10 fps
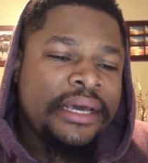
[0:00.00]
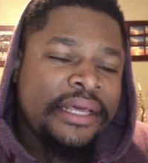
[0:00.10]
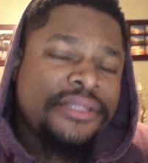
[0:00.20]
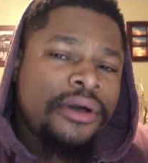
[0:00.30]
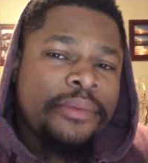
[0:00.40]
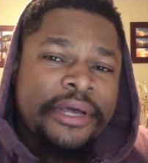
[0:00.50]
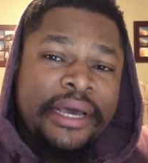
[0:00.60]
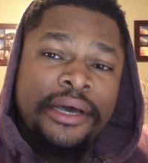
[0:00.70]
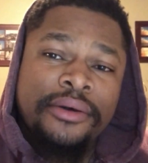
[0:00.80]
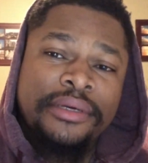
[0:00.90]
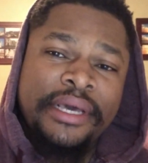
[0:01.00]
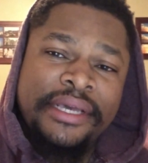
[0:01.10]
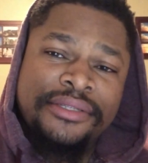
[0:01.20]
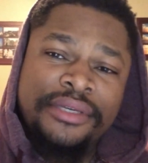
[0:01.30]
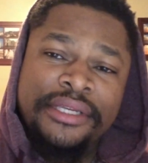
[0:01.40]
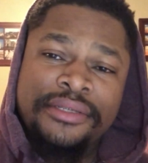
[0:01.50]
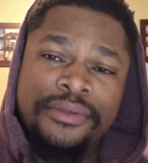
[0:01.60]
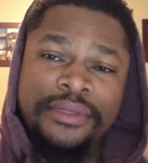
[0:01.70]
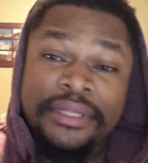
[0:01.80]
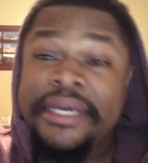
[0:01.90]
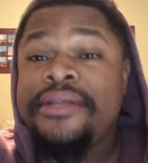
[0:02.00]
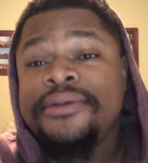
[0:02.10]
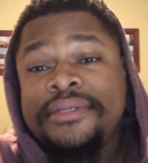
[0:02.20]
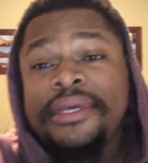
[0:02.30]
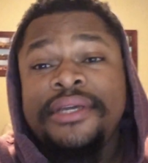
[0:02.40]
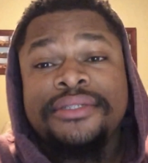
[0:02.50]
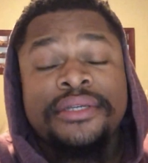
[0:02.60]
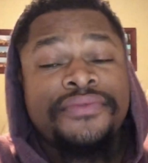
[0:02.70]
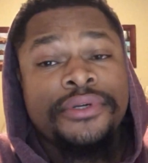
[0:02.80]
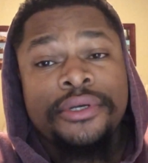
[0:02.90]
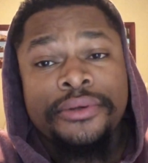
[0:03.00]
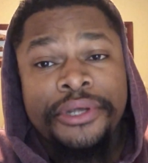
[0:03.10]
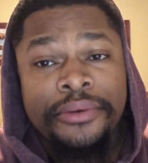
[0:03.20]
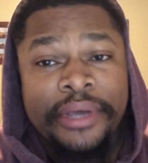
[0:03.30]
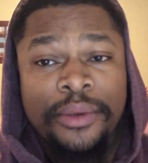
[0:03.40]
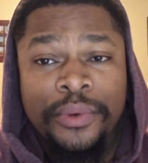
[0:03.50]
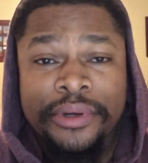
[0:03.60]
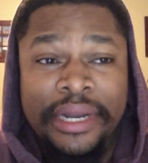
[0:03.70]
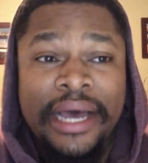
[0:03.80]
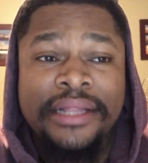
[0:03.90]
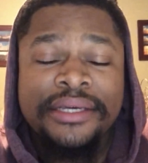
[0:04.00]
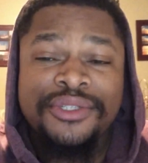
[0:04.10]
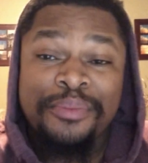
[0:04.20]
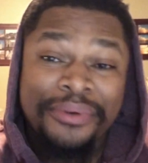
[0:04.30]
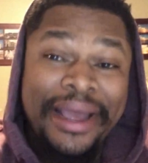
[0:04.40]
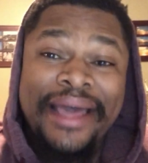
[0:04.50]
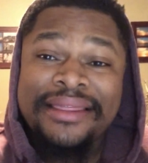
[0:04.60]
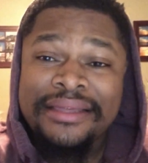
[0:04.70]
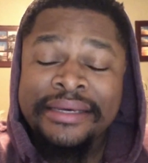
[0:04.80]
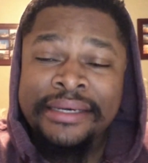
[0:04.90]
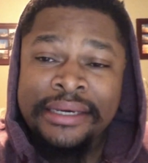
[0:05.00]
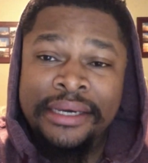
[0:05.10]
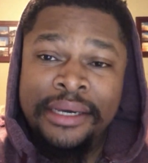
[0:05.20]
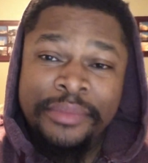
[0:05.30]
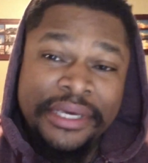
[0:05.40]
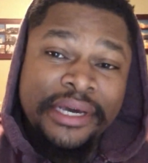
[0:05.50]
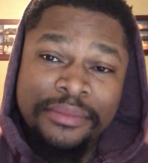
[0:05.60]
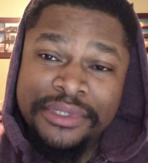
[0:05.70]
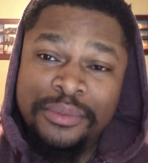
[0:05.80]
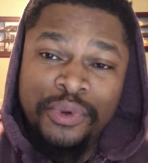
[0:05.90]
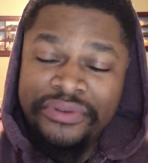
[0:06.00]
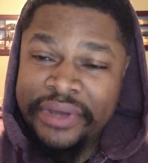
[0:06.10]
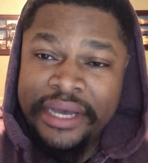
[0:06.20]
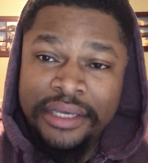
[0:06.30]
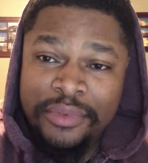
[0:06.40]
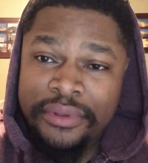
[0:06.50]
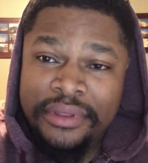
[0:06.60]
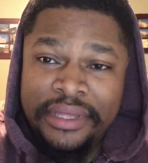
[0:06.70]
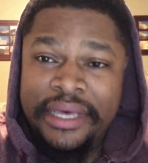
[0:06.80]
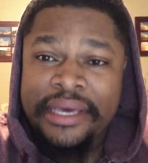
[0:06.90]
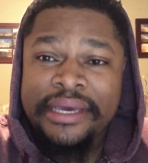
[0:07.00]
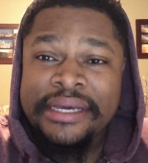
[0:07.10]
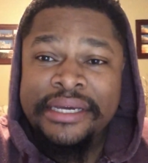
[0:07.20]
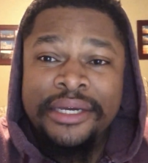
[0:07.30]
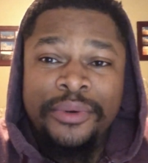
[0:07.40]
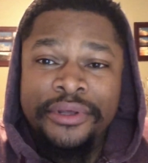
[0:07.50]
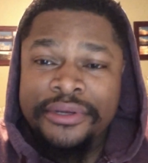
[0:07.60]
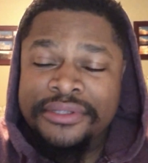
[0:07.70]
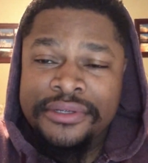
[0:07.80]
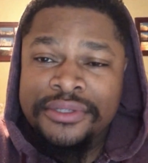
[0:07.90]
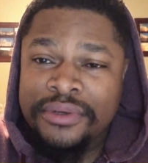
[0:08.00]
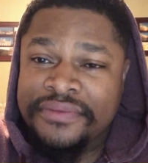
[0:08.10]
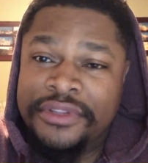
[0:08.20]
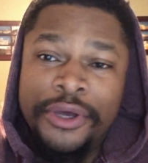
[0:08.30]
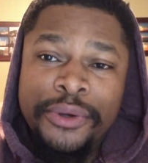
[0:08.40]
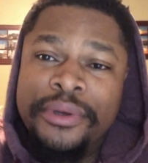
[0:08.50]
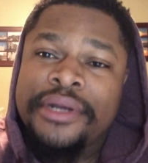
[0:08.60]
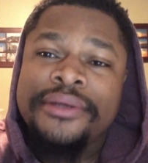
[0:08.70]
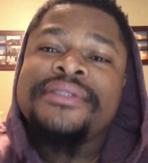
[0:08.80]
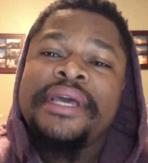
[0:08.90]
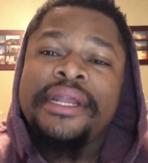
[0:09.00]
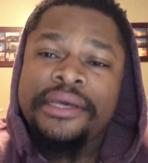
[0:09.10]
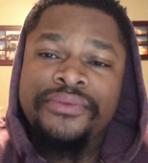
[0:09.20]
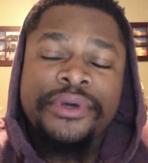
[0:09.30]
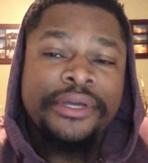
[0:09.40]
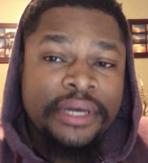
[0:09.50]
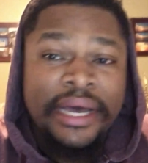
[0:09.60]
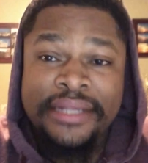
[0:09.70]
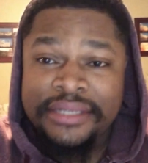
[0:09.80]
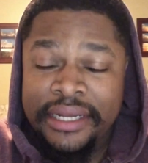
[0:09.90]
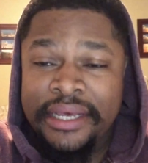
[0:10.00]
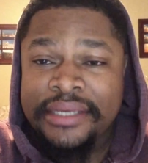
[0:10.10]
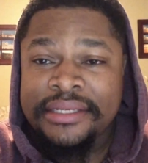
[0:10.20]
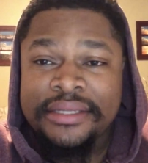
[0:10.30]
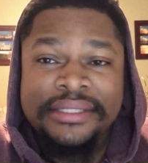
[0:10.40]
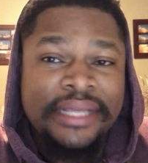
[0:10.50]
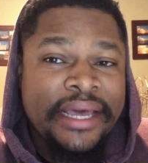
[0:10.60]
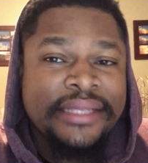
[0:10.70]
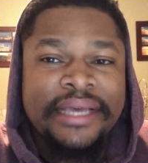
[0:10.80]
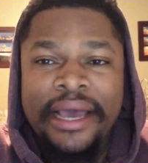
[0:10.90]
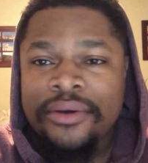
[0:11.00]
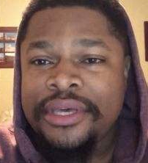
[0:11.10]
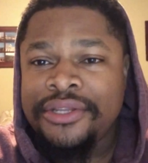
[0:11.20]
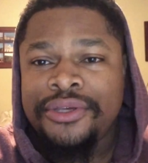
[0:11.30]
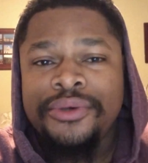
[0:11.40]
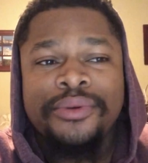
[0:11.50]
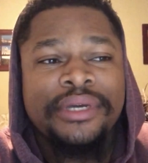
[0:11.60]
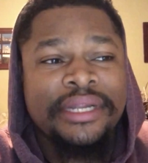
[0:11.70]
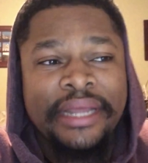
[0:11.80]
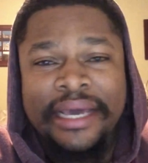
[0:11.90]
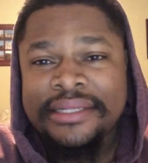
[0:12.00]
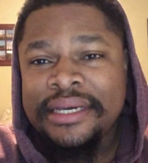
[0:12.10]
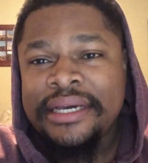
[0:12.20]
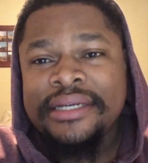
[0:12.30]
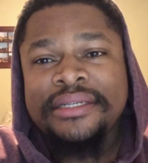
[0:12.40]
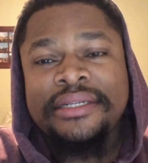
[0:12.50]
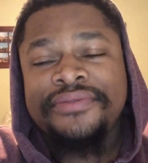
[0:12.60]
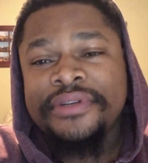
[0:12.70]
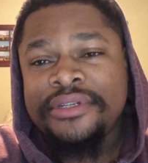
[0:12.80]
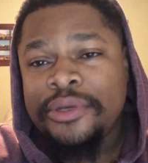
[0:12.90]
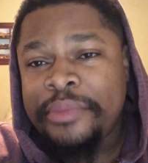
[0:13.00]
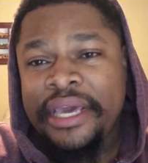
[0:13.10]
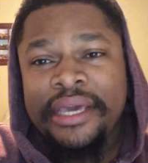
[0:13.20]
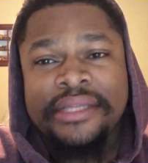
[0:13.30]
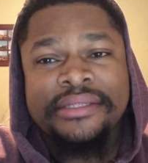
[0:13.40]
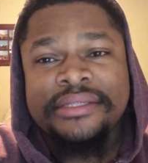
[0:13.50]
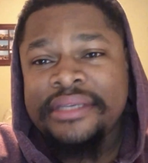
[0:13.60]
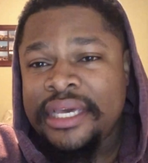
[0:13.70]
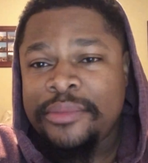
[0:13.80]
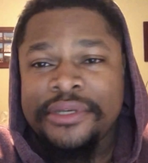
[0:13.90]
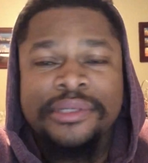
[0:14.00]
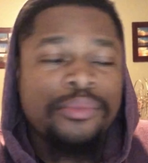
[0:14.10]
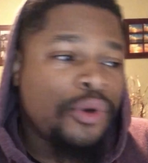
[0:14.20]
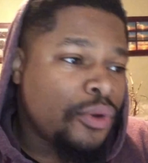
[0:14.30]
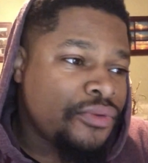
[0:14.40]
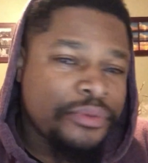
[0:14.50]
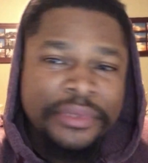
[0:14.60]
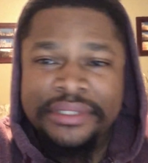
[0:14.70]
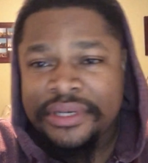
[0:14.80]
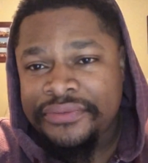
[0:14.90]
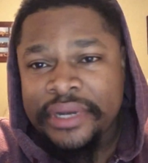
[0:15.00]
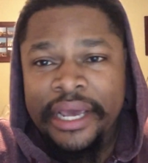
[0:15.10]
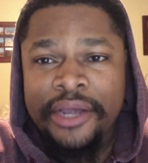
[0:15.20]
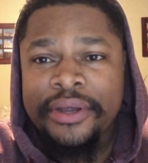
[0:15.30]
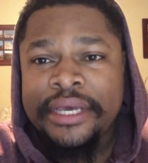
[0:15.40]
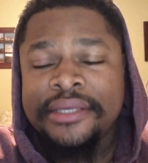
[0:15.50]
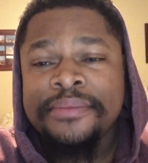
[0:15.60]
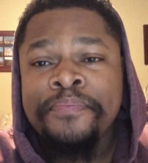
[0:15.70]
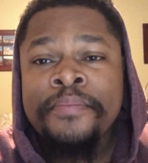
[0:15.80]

they talk about how as you get to the later stages of your career, right, where knowledge breadth becomes a more valuable thing, where there's this sort of known understanding of what your content is, and instead it's how can you connect to different domains and schemas and pull from these different areas